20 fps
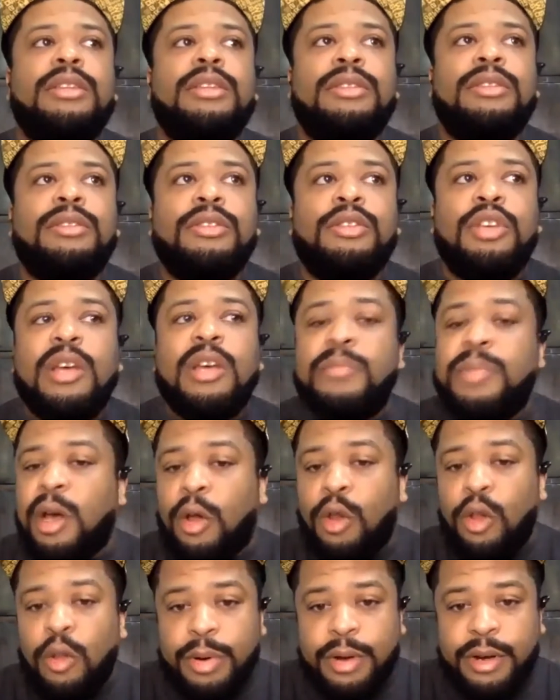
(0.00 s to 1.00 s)
you can be a
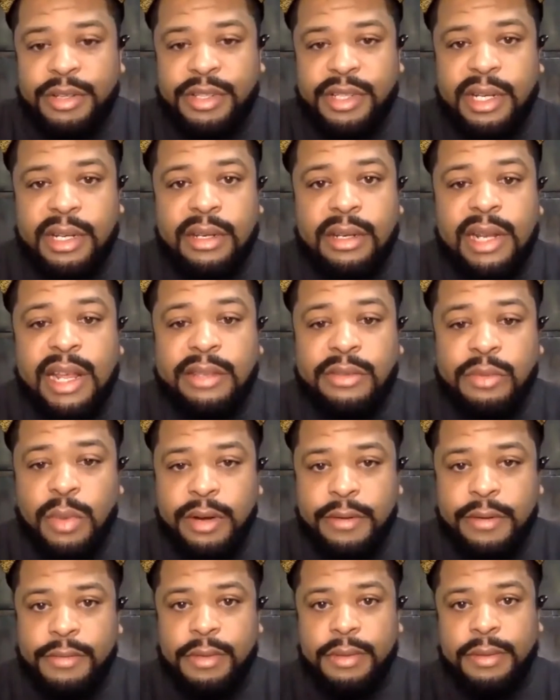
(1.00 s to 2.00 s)
whole person. It's
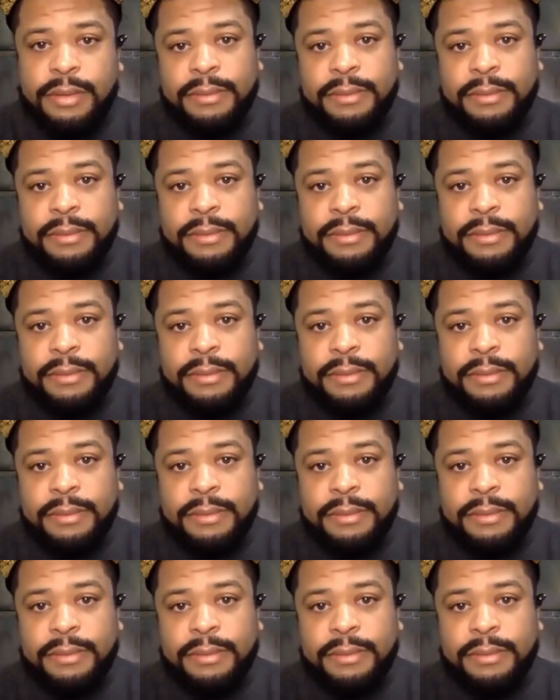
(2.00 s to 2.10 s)
wonderful.